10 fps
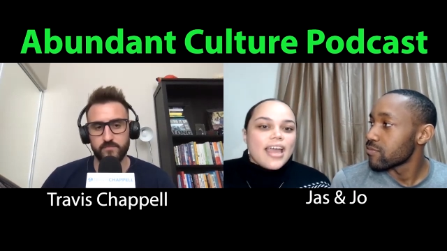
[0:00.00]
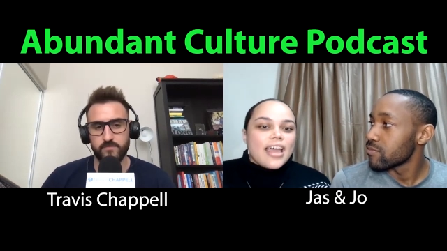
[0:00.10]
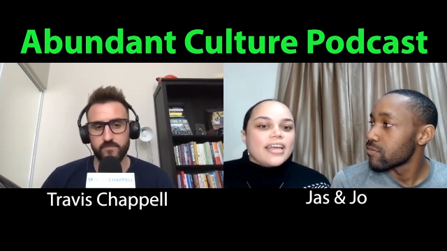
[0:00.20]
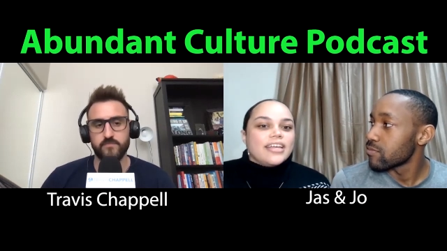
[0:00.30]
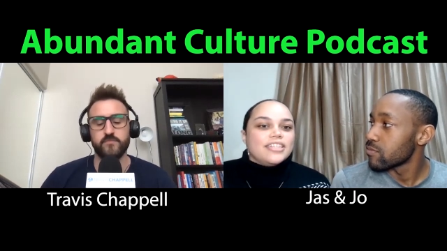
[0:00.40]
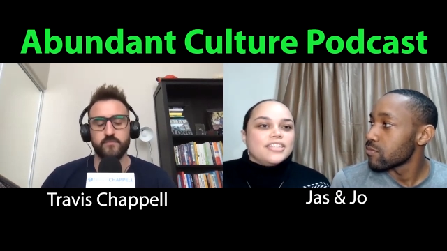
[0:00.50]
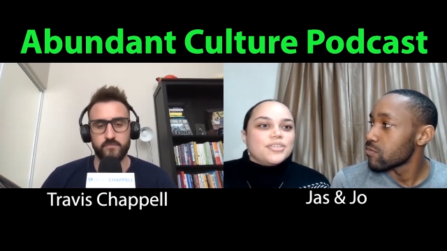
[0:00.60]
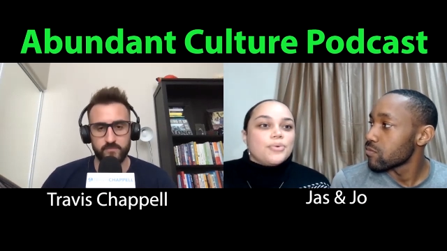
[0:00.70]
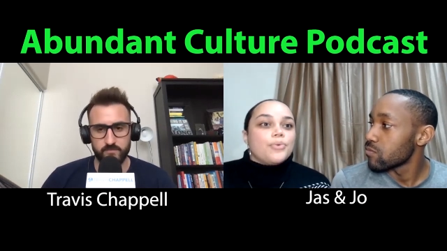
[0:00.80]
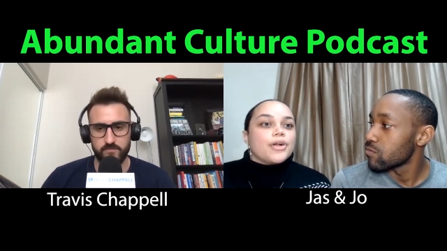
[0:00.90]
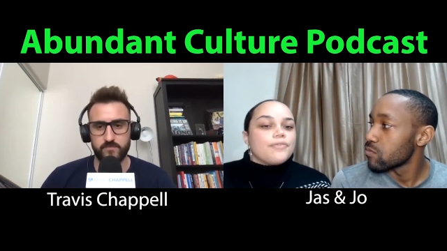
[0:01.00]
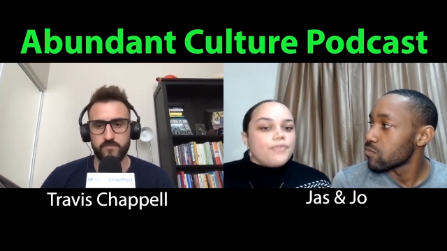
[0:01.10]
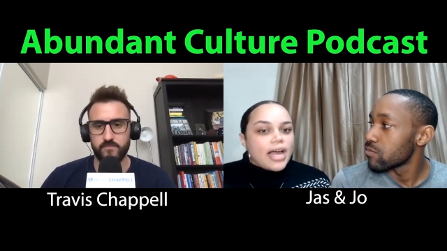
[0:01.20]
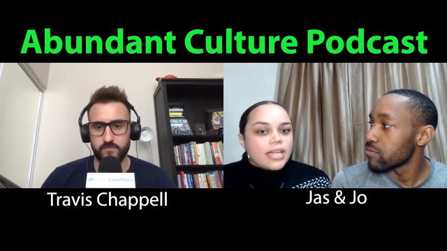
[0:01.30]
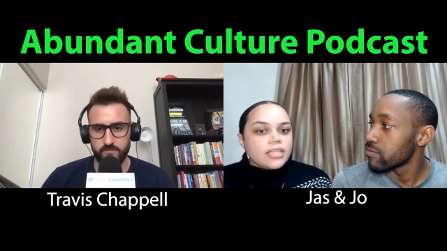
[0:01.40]
Speaker 1: and we're
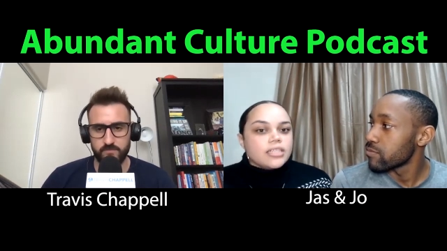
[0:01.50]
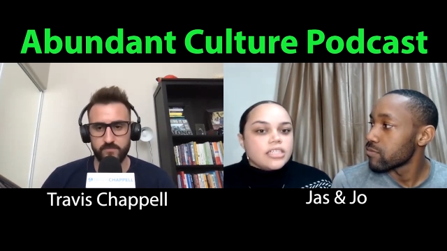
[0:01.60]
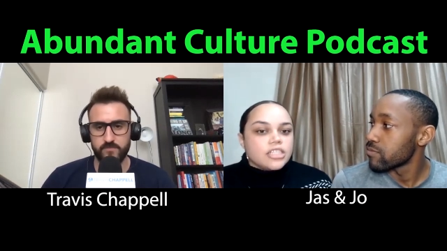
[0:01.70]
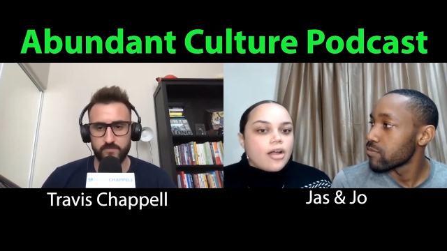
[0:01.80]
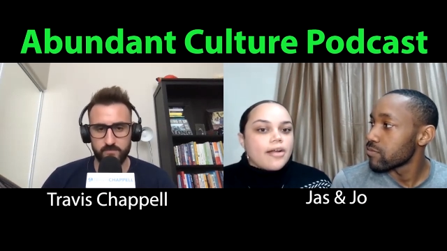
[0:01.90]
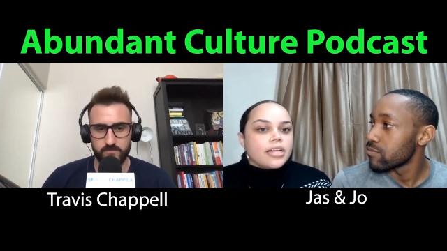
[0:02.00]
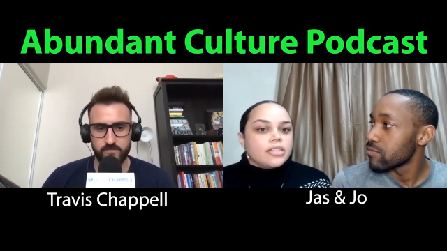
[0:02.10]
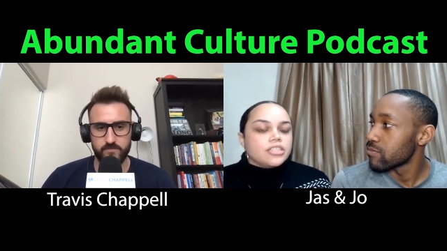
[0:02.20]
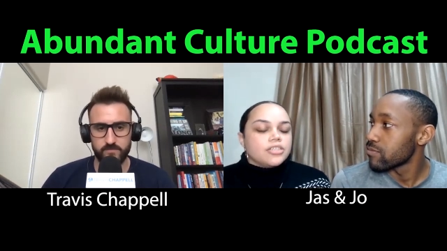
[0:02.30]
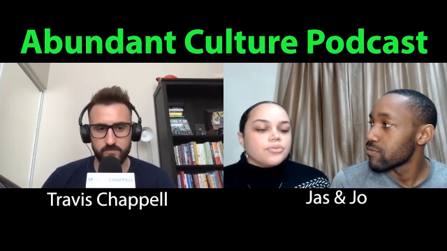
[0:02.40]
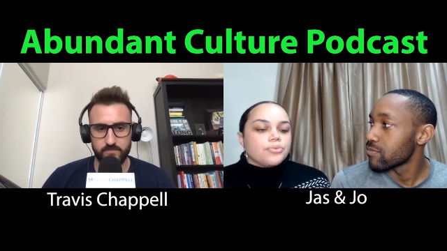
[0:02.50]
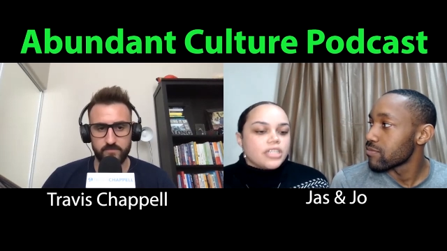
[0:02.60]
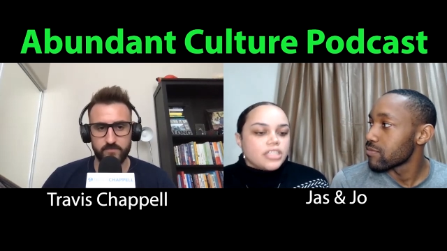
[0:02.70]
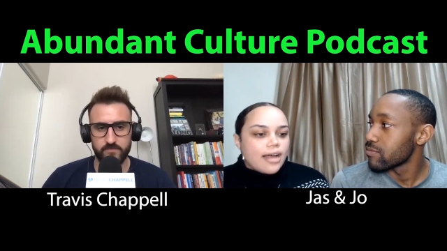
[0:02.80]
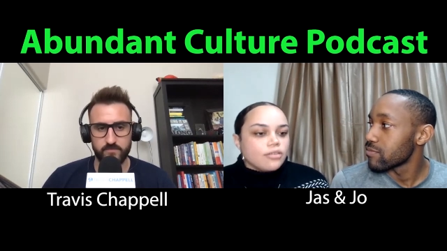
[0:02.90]
finally starting to
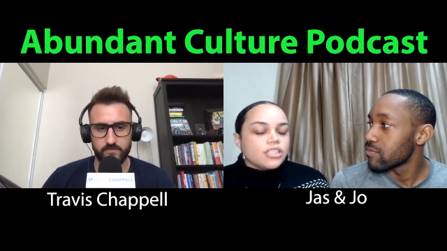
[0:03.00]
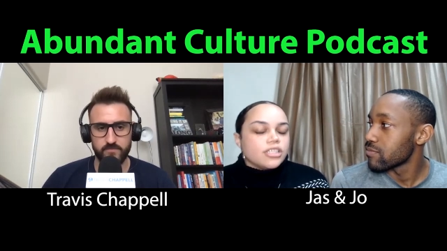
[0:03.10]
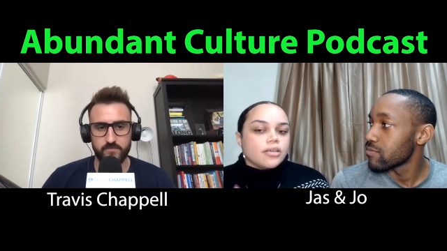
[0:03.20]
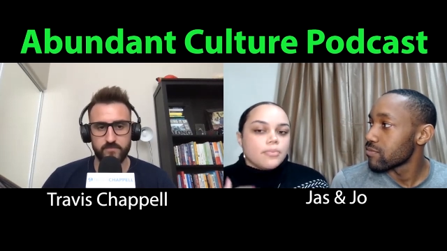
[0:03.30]
reach out to